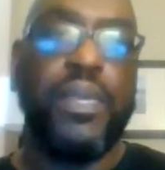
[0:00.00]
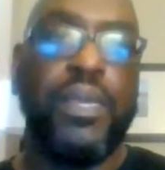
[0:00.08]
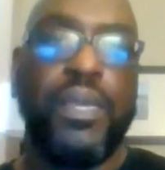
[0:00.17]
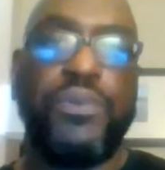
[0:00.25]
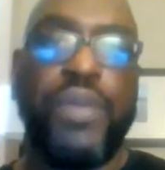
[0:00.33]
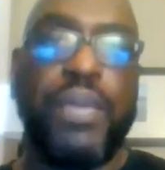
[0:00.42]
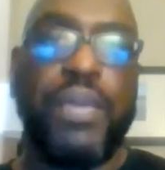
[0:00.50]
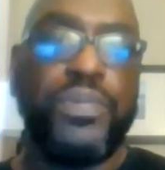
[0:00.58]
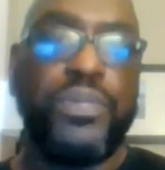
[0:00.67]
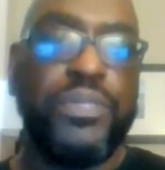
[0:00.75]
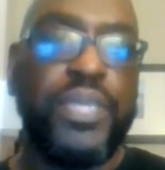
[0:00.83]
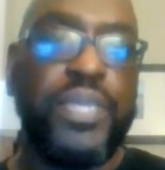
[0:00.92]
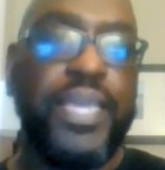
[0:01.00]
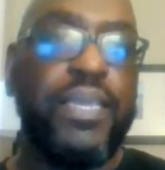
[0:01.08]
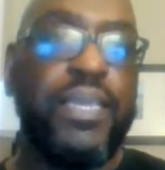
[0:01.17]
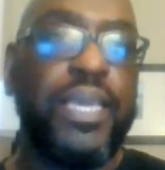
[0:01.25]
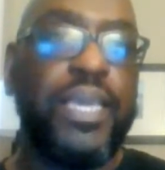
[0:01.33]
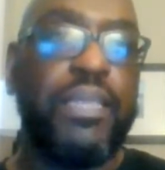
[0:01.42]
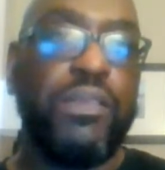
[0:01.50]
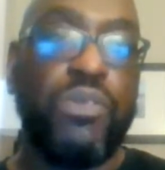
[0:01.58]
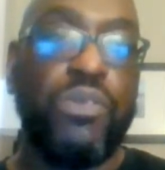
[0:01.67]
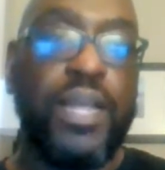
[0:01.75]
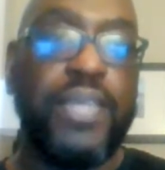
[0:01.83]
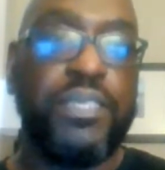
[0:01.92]
you're able to see and
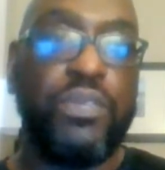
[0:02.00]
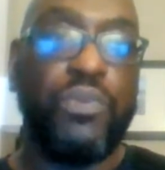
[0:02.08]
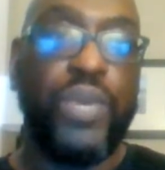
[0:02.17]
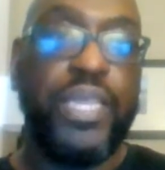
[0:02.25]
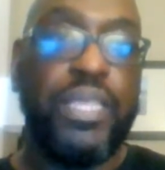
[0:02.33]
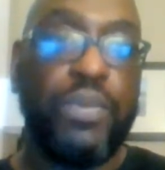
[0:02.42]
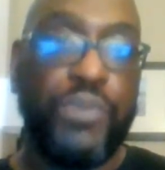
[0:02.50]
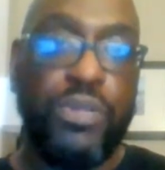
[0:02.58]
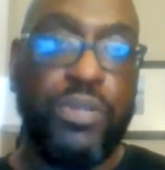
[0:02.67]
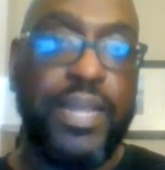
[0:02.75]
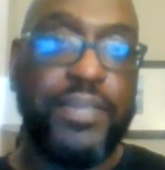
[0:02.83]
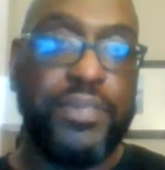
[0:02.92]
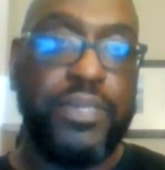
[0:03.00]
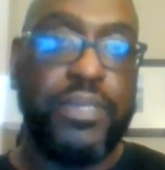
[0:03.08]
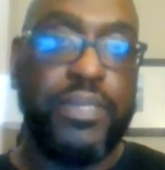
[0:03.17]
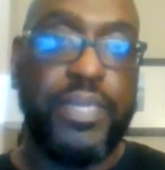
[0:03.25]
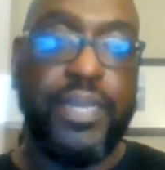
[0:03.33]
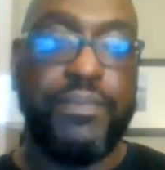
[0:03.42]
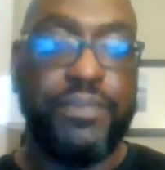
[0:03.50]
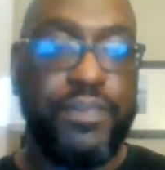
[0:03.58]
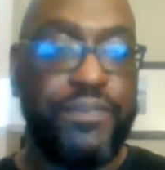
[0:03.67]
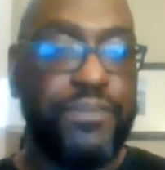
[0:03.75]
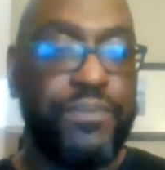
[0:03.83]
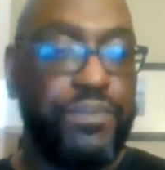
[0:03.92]
utilizing the way that we utilize it,
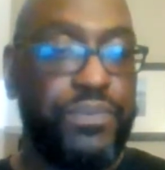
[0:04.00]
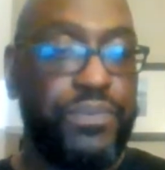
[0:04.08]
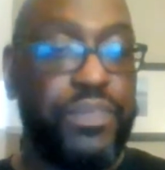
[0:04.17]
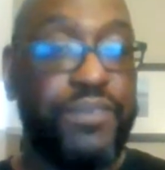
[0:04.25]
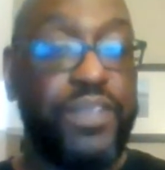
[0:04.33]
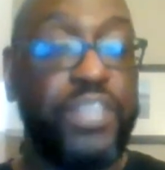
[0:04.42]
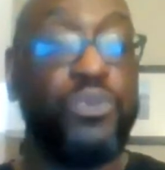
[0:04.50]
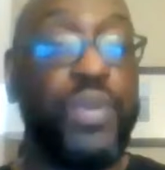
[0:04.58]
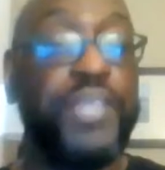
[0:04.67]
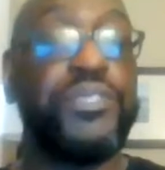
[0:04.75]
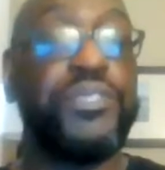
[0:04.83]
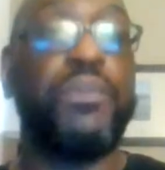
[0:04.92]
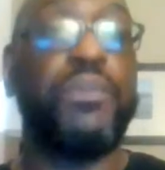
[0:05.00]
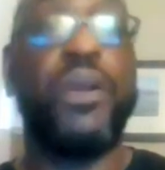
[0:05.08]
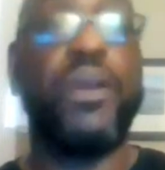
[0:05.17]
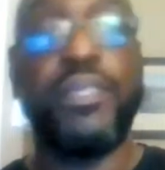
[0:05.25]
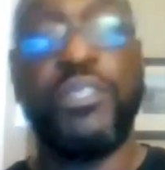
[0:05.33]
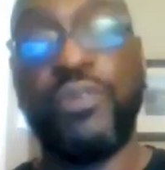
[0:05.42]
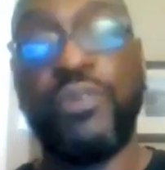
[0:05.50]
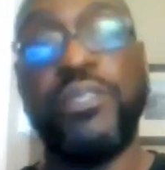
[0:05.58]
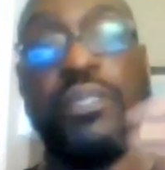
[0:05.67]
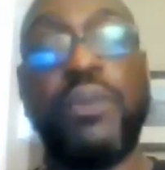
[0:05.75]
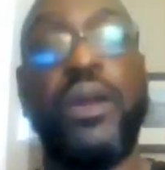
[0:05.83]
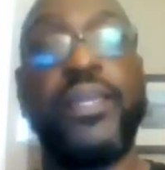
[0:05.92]
the fluctuations in the market, the trends in
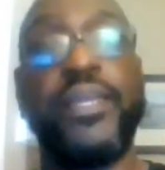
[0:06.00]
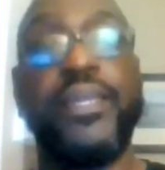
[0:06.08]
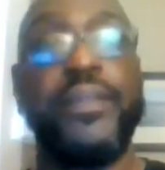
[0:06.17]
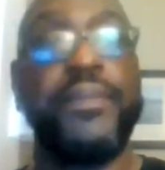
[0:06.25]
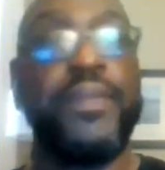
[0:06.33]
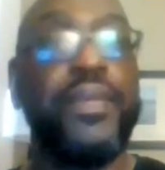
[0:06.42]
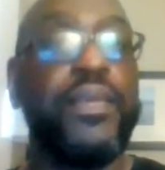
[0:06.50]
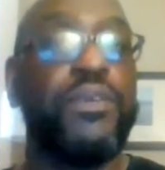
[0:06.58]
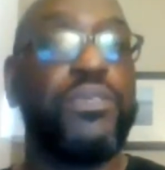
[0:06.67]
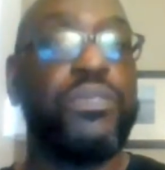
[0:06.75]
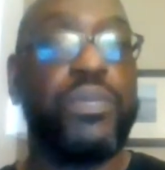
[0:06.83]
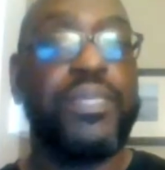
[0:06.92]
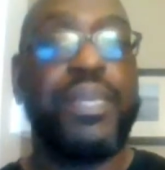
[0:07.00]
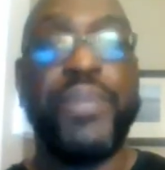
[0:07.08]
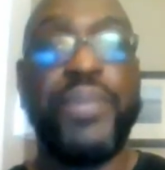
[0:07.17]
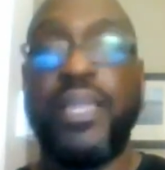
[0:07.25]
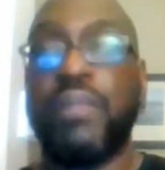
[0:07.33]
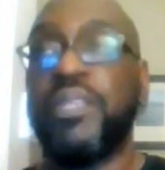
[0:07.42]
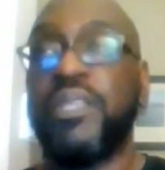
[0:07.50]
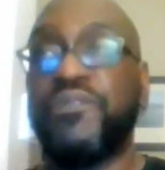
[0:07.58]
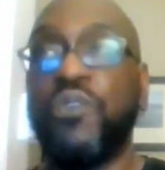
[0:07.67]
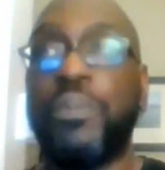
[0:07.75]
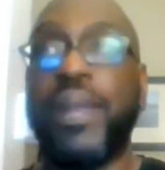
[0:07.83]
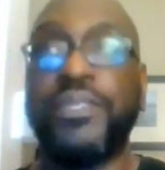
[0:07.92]
the market. So what does that mean? It means
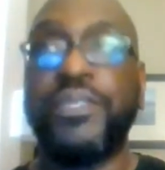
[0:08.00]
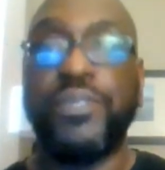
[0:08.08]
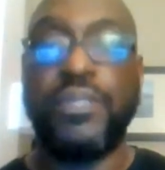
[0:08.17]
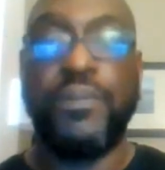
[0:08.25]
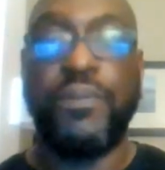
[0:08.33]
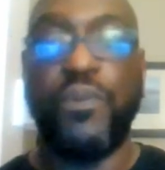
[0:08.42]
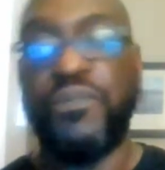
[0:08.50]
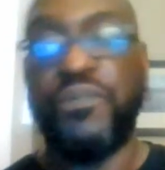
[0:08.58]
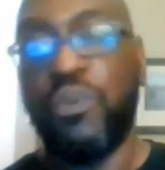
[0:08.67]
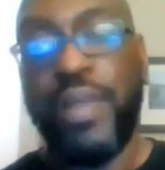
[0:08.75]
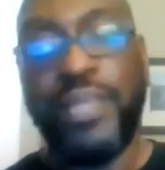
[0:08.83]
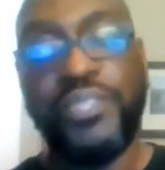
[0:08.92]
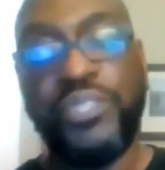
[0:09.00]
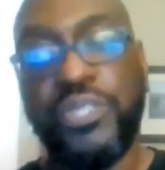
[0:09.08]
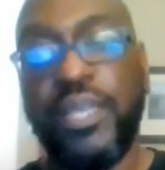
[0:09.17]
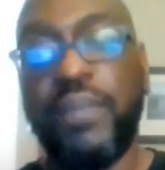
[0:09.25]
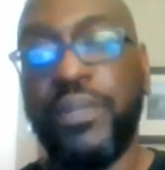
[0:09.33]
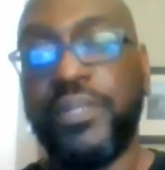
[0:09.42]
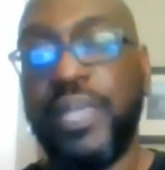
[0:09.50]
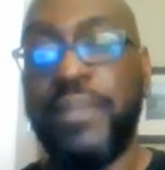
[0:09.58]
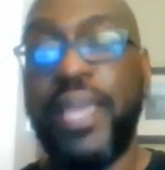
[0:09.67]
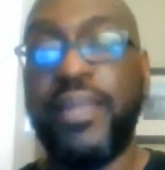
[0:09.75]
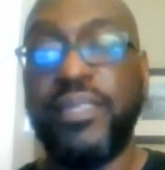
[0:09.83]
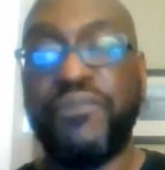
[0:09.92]
fuel prices. When fuel prices dip, it's like,
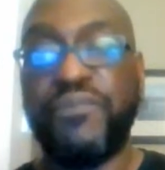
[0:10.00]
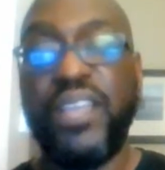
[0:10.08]
man, that's a